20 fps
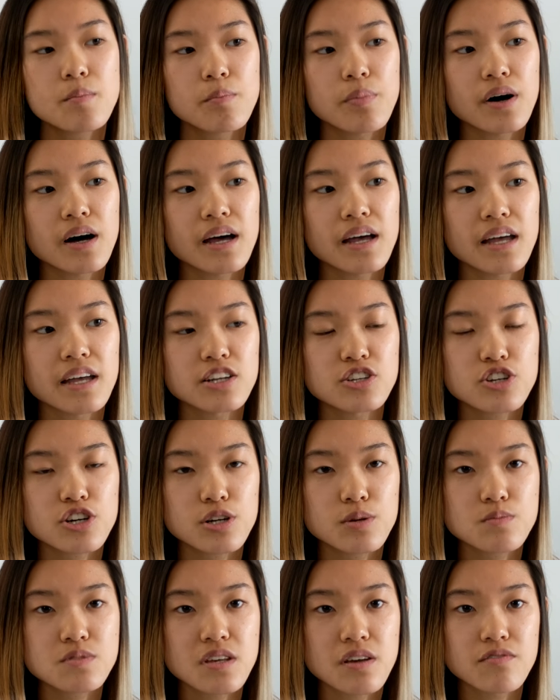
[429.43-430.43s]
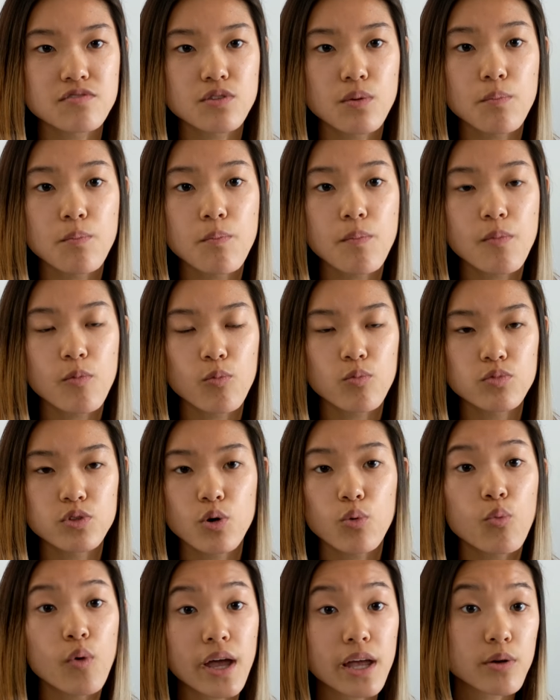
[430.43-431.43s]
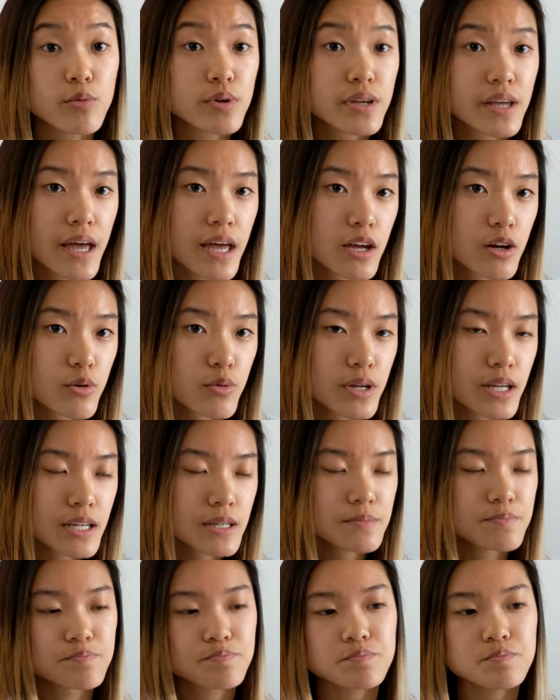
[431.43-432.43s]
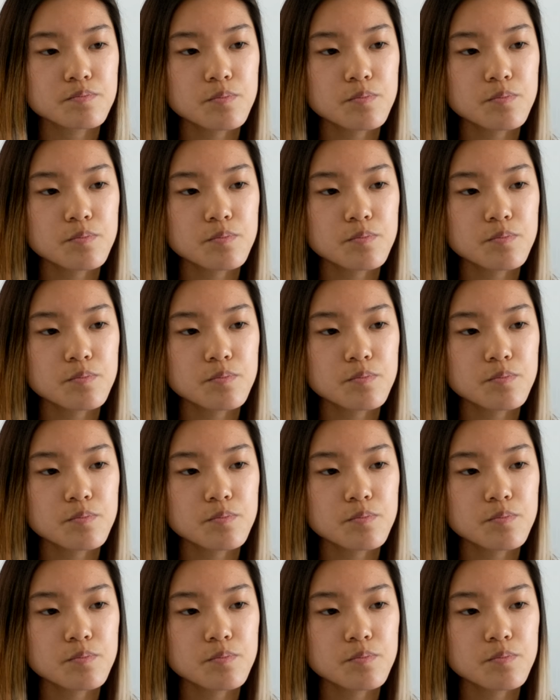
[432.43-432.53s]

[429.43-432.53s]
but in terms of the, the way we AoE,